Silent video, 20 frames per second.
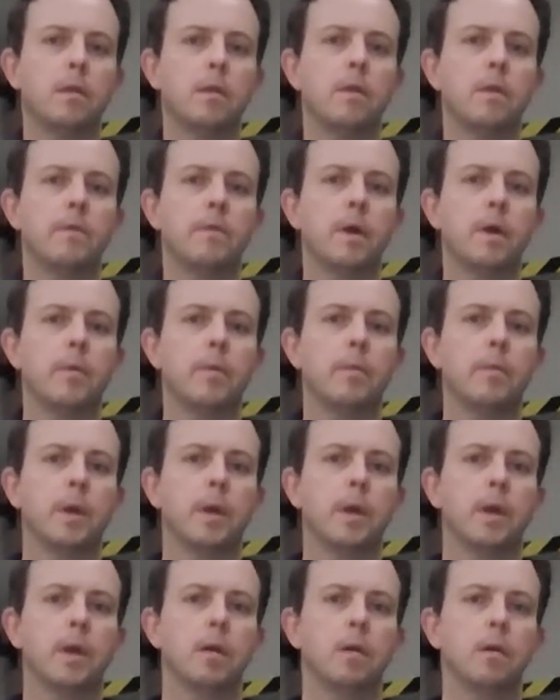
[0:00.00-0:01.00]
lift it up a
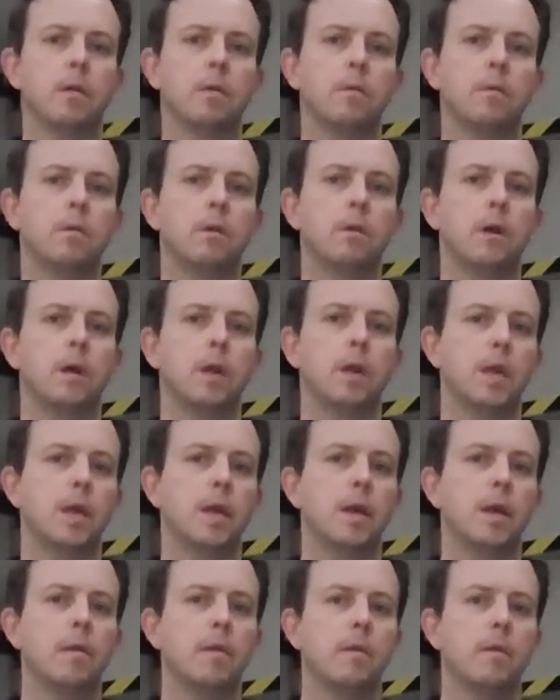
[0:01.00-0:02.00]
bit, right
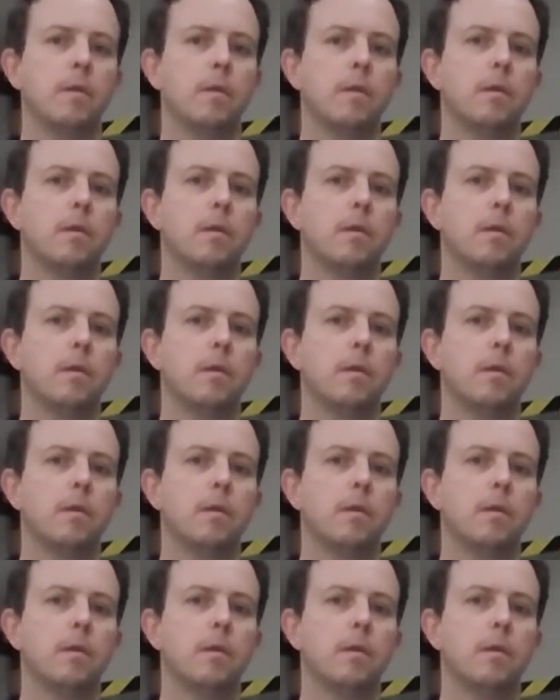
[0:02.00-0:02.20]
down.